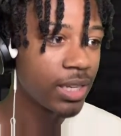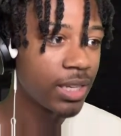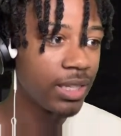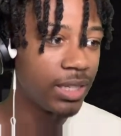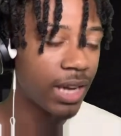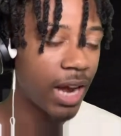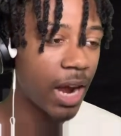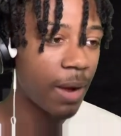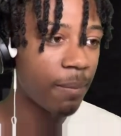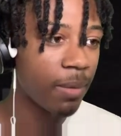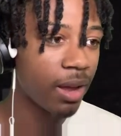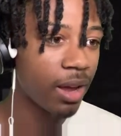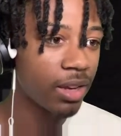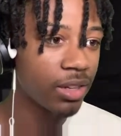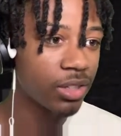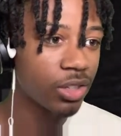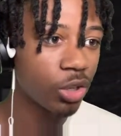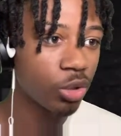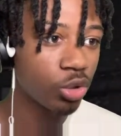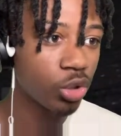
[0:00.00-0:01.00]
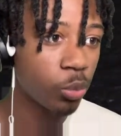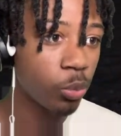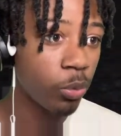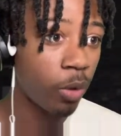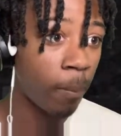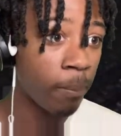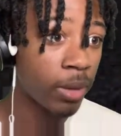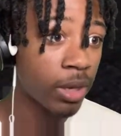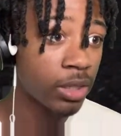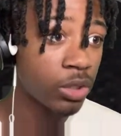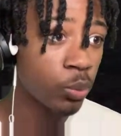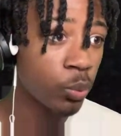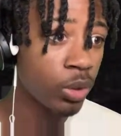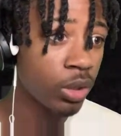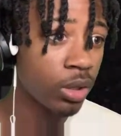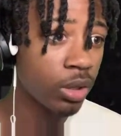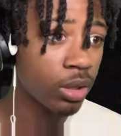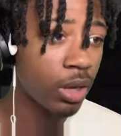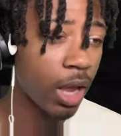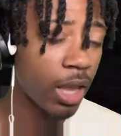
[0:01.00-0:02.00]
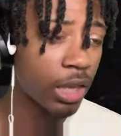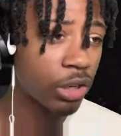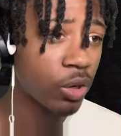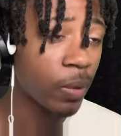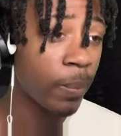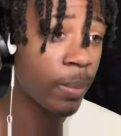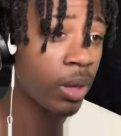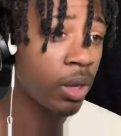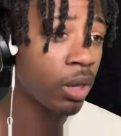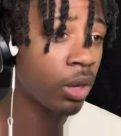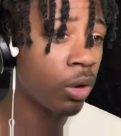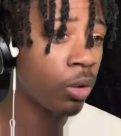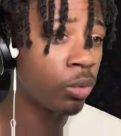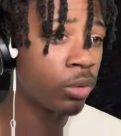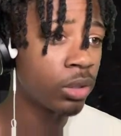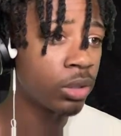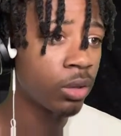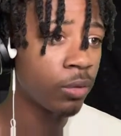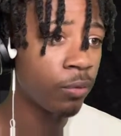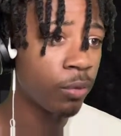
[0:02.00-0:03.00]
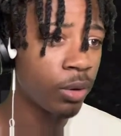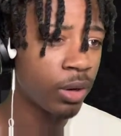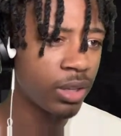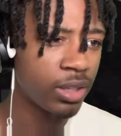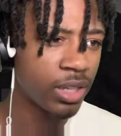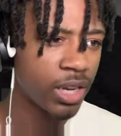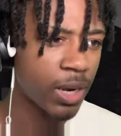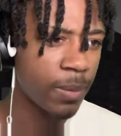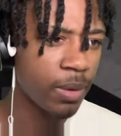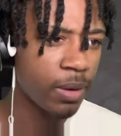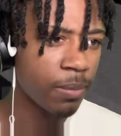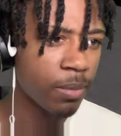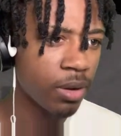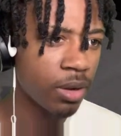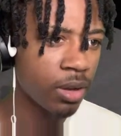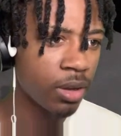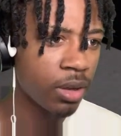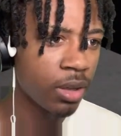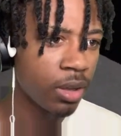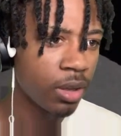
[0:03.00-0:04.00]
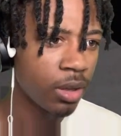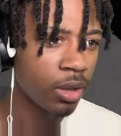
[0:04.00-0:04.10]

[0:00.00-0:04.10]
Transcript: the Diamond Heist, though, so I'm guessing we look. I guess our main goal is look for that diamond, but